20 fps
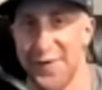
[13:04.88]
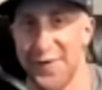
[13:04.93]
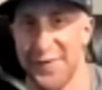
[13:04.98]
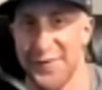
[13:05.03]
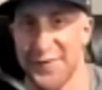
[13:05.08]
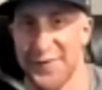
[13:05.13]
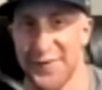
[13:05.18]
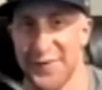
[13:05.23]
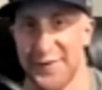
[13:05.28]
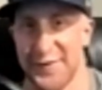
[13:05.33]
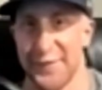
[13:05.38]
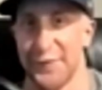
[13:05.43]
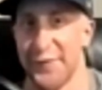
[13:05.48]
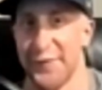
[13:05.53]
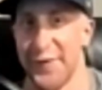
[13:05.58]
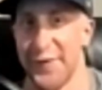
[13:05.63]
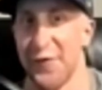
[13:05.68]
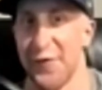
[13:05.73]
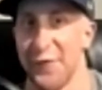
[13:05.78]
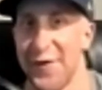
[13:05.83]

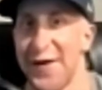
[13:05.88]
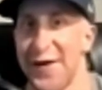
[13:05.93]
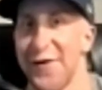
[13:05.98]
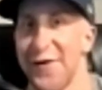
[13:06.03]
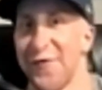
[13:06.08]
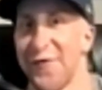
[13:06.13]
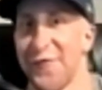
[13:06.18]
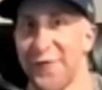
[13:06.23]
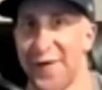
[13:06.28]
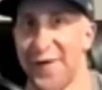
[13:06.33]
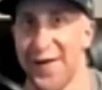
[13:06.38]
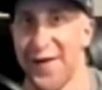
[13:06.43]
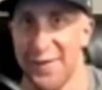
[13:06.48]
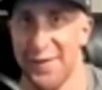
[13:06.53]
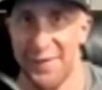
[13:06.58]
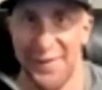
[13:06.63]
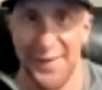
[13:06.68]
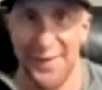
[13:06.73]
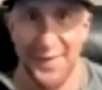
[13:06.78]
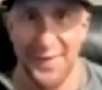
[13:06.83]
they're a Raiders
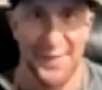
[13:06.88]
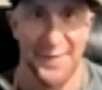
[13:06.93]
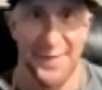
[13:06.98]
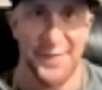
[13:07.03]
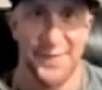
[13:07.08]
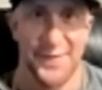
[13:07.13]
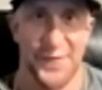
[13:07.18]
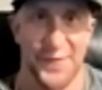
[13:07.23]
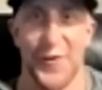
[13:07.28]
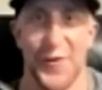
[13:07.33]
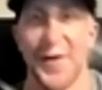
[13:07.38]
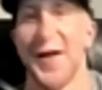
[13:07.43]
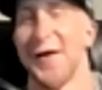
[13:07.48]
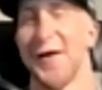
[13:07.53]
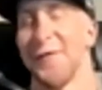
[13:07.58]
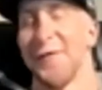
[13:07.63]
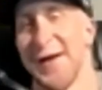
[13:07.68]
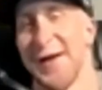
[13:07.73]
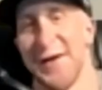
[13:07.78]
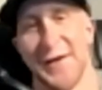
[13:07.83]
fan. Or isn't
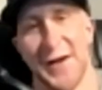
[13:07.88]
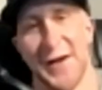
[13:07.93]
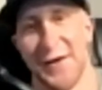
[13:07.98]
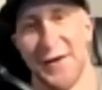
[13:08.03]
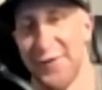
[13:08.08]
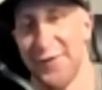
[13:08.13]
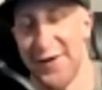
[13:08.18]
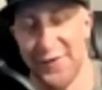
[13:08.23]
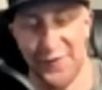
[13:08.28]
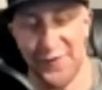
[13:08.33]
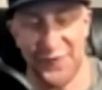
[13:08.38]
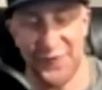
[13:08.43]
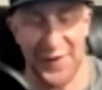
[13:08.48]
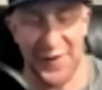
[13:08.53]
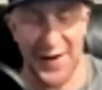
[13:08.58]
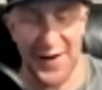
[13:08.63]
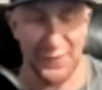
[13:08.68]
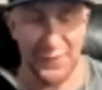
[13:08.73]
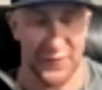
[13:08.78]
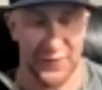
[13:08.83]
not that, not Raiders,
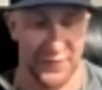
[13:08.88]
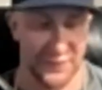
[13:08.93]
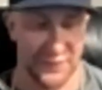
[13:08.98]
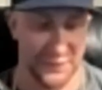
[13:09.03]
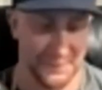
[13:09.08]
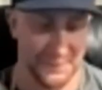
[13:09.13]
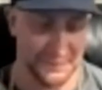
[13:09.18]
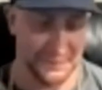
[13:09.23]
Rams.